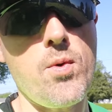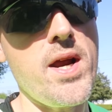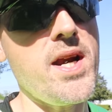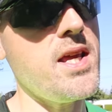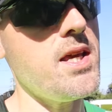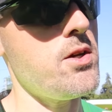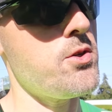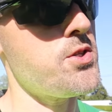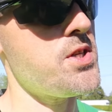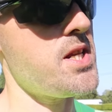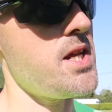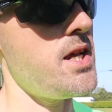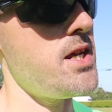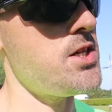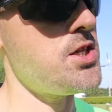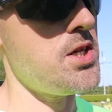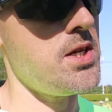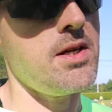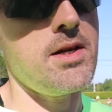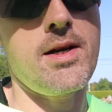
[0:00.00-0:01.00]
radio
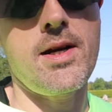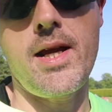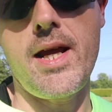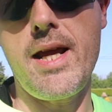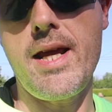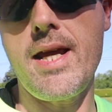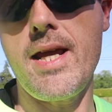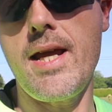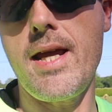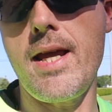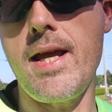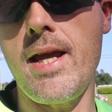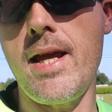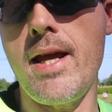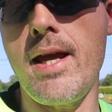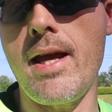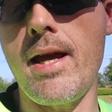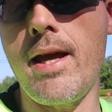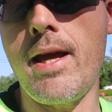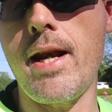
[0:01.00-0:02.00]
station
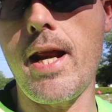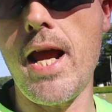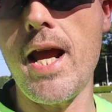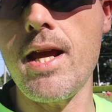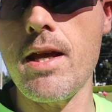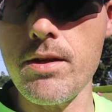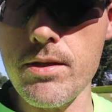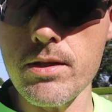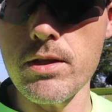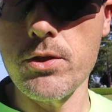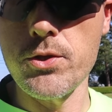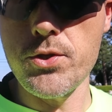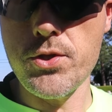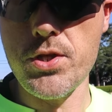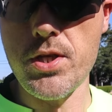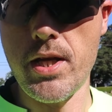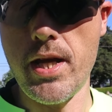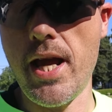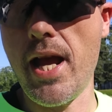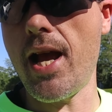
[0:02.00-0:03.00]
in
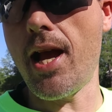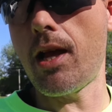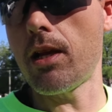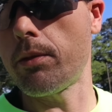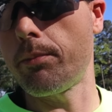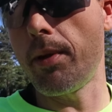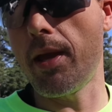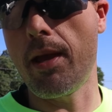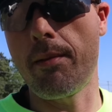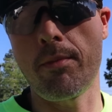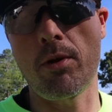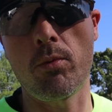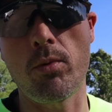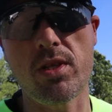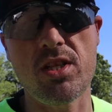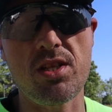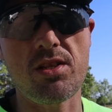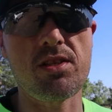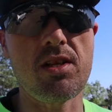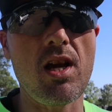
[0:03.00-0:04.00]
Andalusia, Alabama,
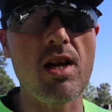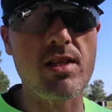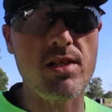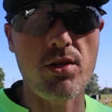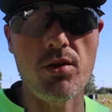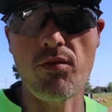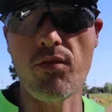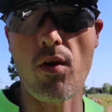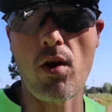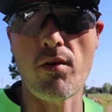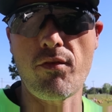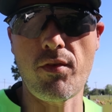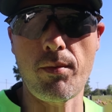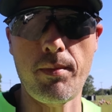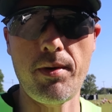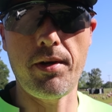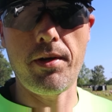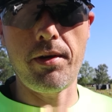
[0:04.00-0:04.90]
which is not too far from